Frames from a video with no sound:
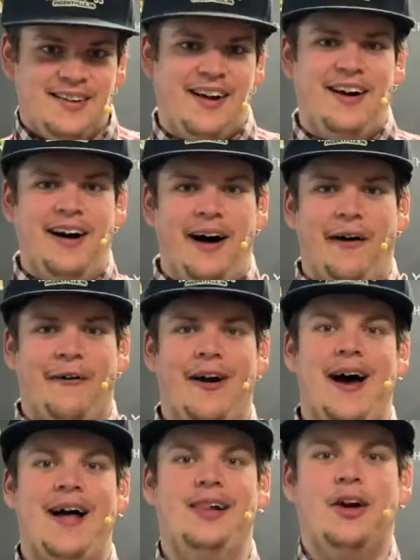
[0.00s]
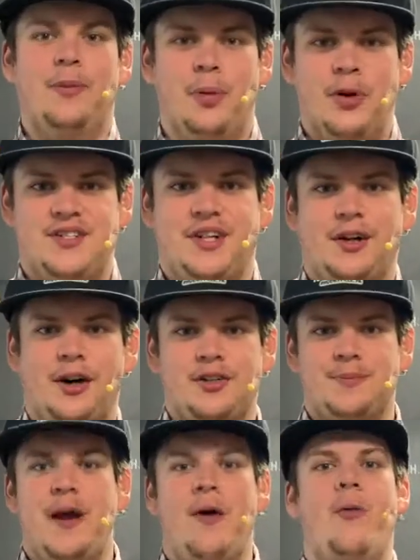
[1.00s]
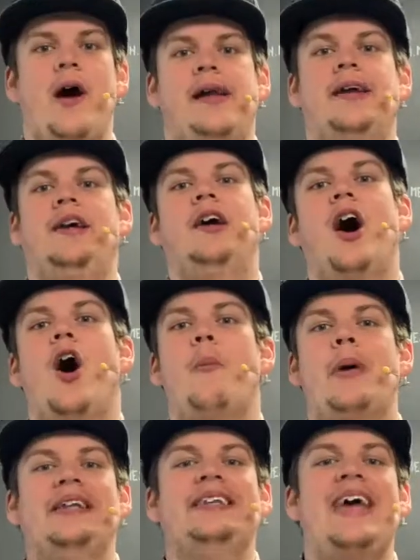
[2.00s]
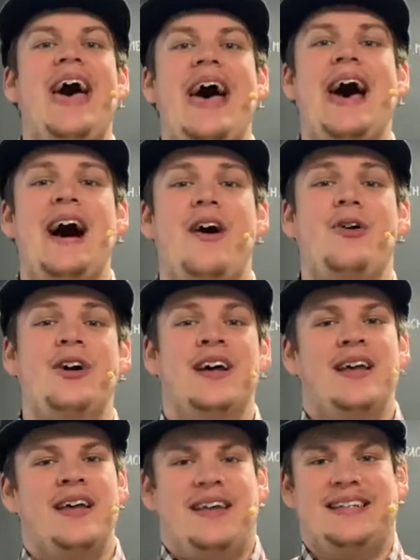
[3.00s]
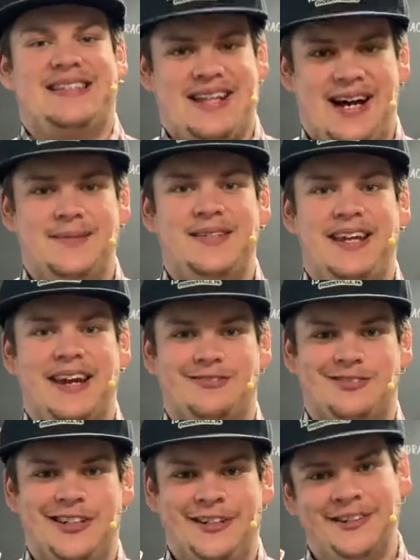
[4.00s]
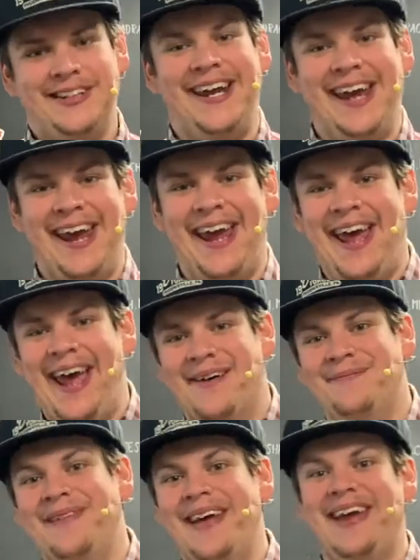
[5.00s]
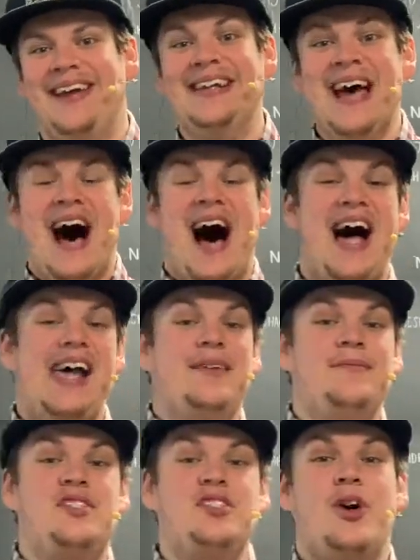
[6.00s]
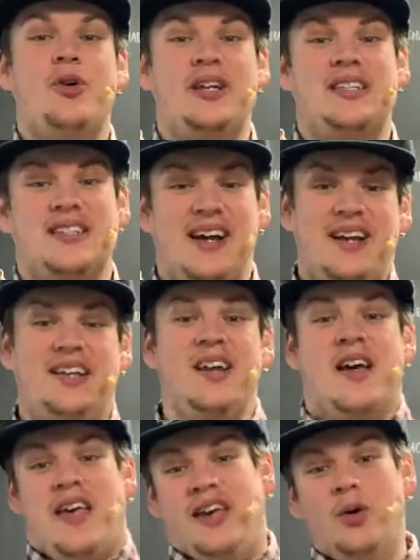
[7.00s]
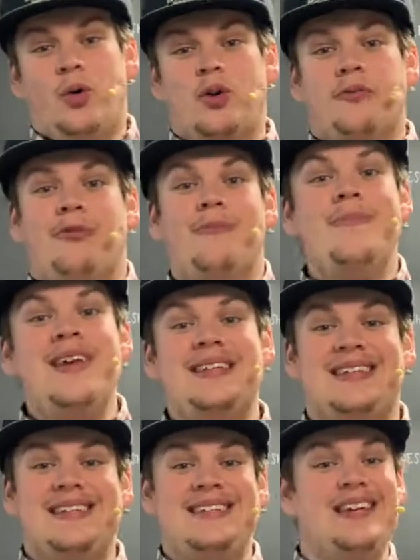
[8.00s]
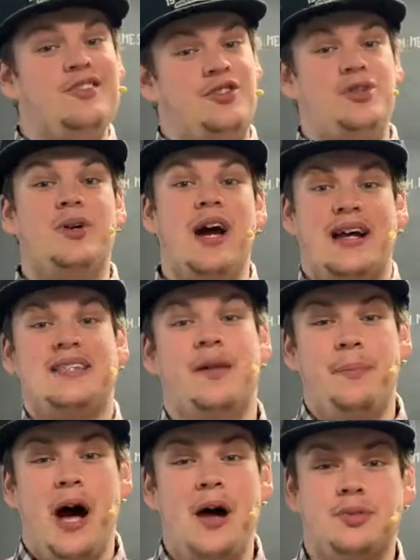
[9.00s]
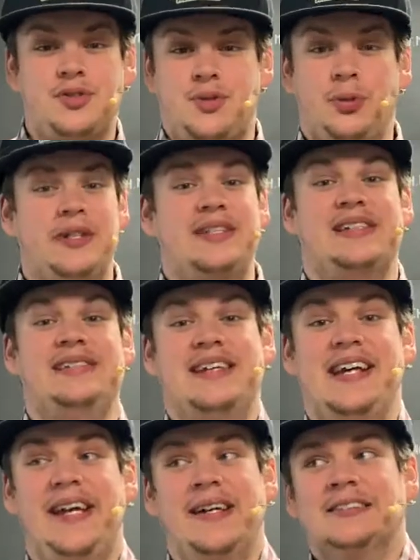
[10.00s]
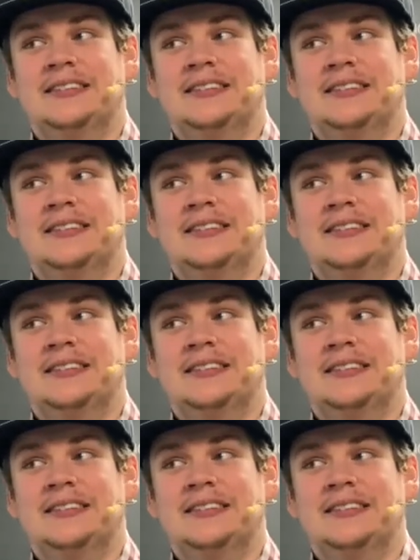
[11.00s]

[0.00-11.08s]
All right, little boys and girls, man, way to go. But now it's time to get real. Yeah, man, I am so excited. In order for me to teach you guys the Bible story today,